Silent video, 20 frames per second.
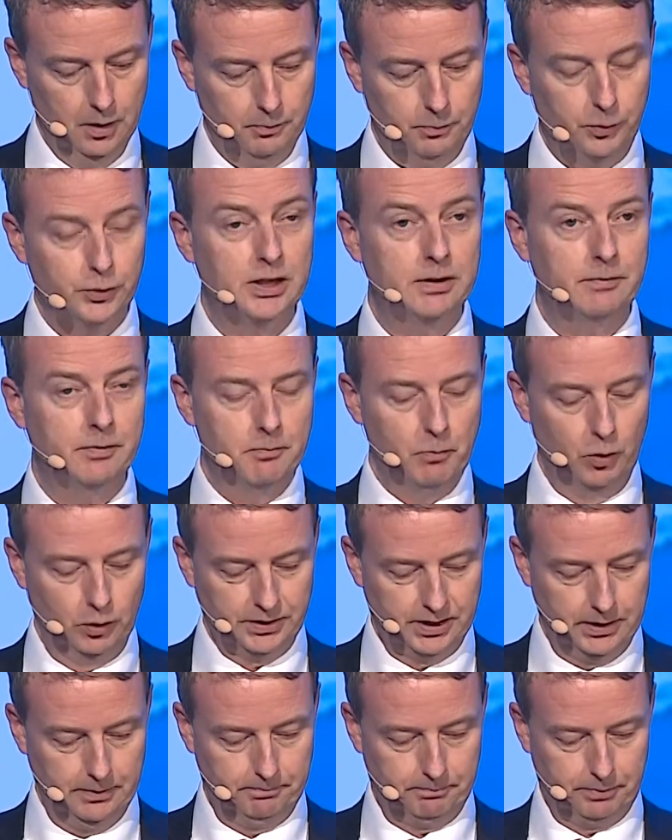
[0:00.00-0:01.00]
But even more
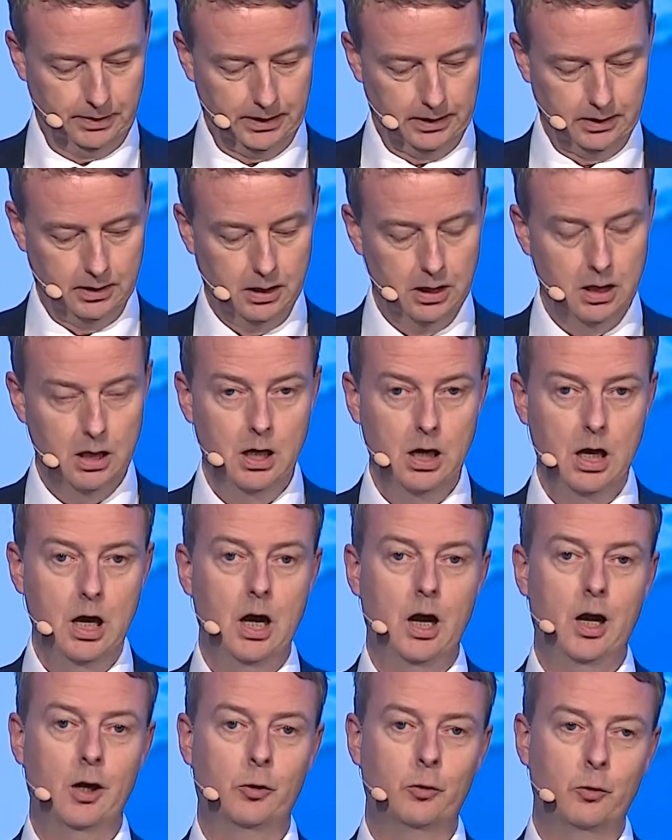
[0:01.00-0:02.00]
simply, a